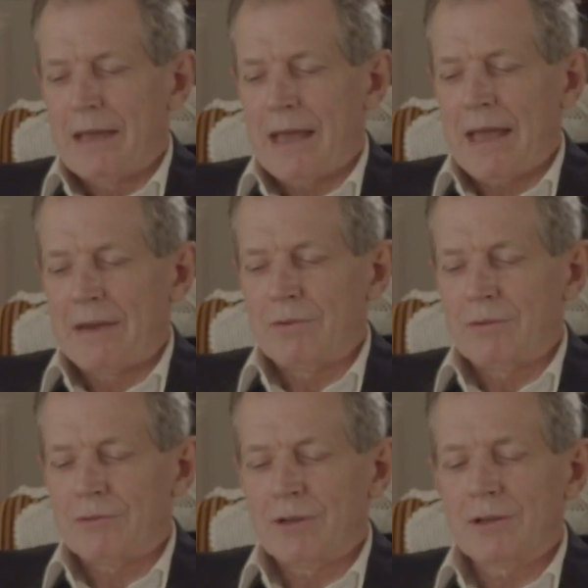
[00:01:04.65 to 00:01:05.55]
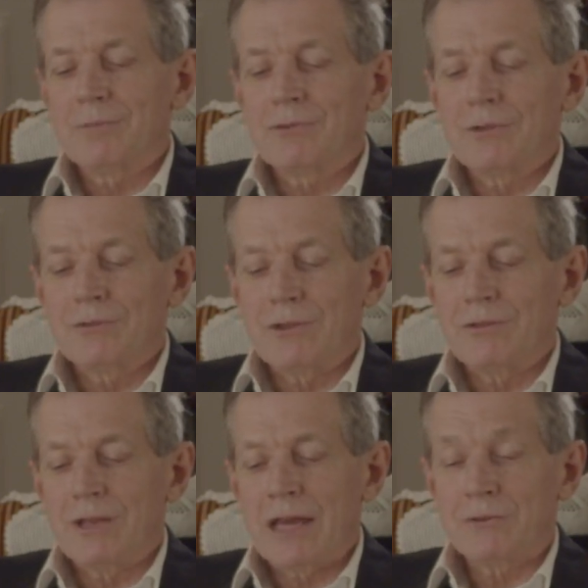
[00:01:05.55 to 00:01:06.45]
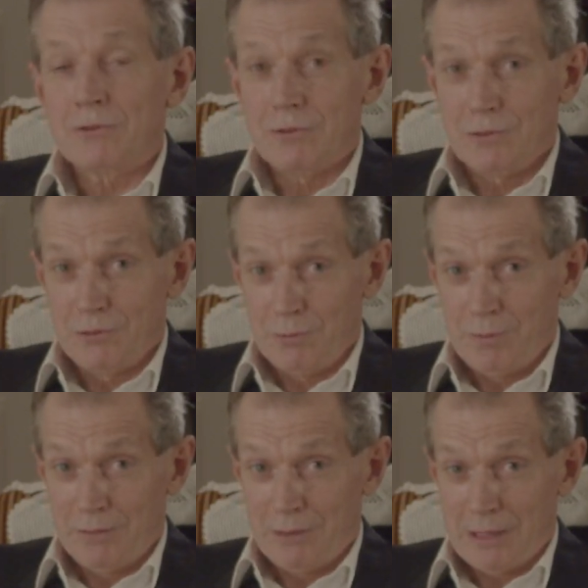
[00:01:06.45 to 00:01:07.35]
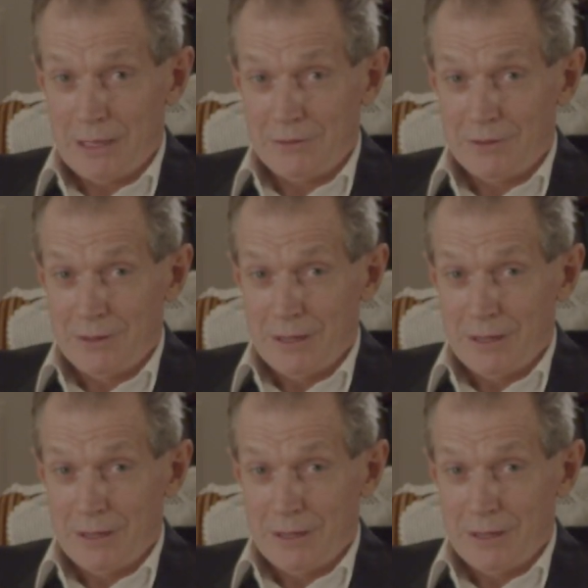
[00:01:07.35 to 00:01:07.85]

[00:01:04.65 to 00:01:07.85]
and circumstances yet to be related